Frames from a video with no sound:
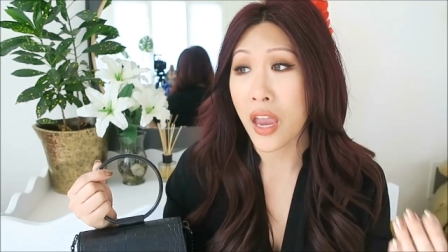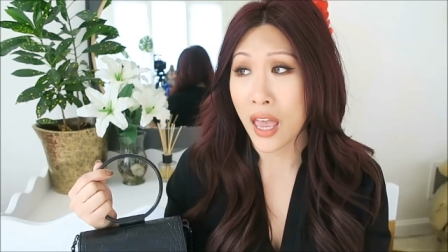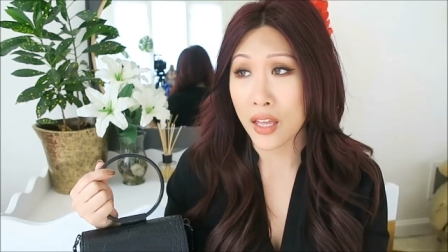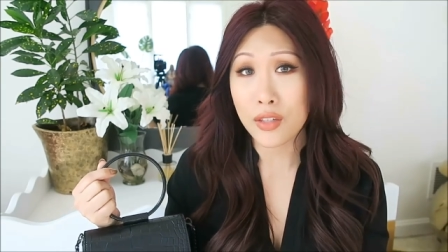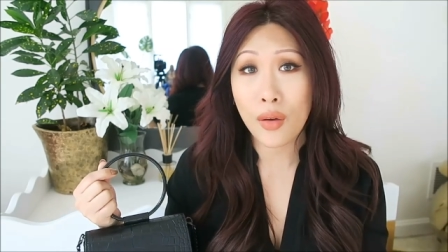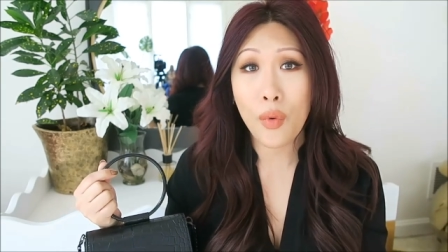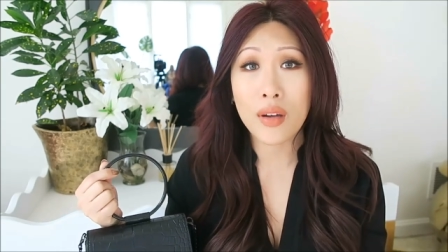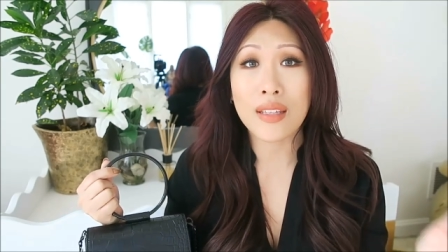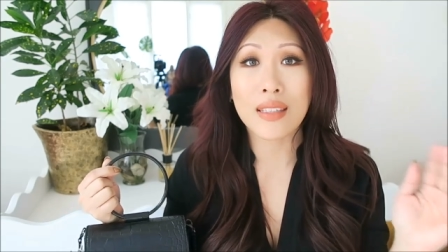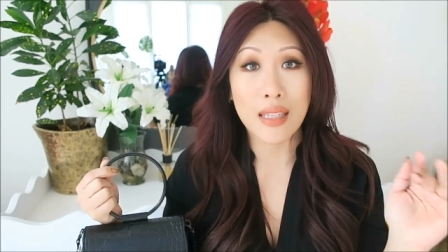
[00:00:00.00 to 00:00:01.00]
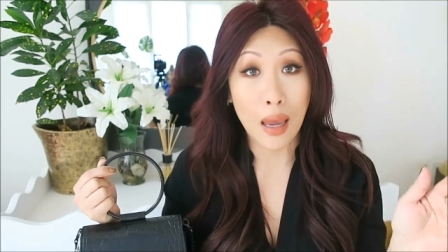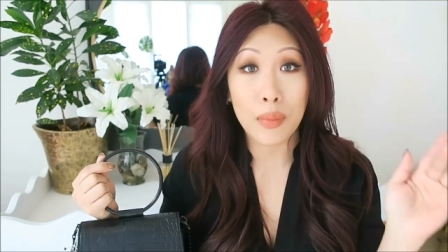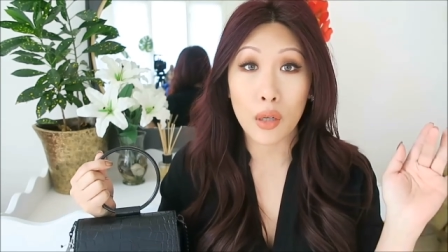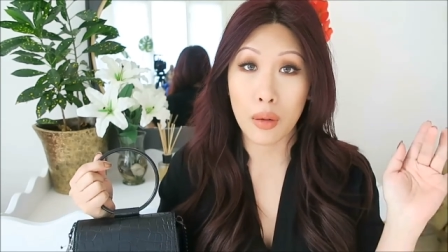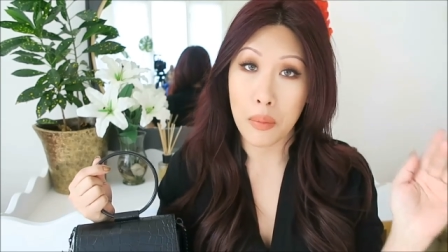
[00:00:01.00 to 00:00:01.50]
hands on one is
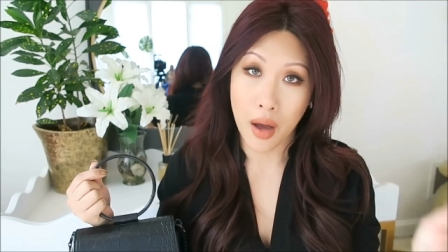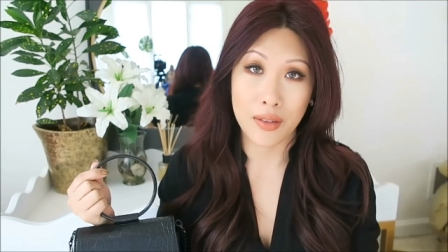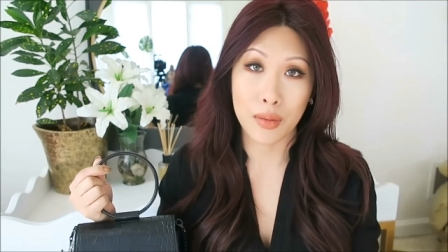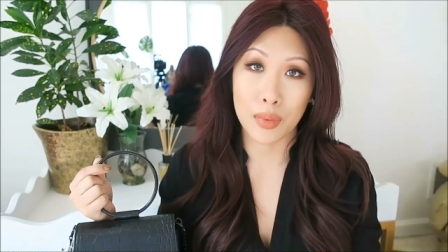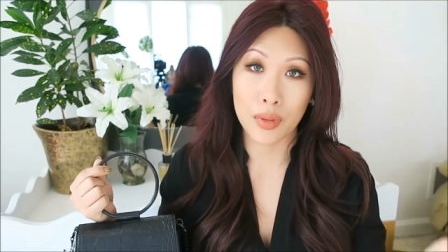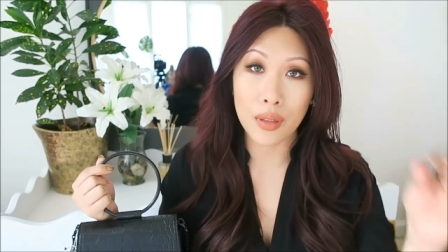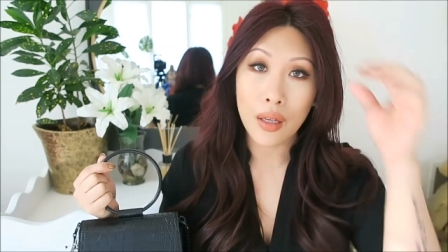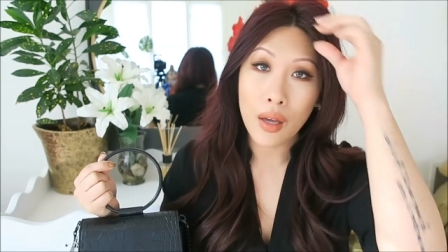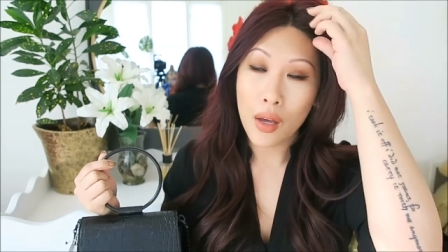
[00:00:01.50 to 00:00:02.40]
damn near impossible.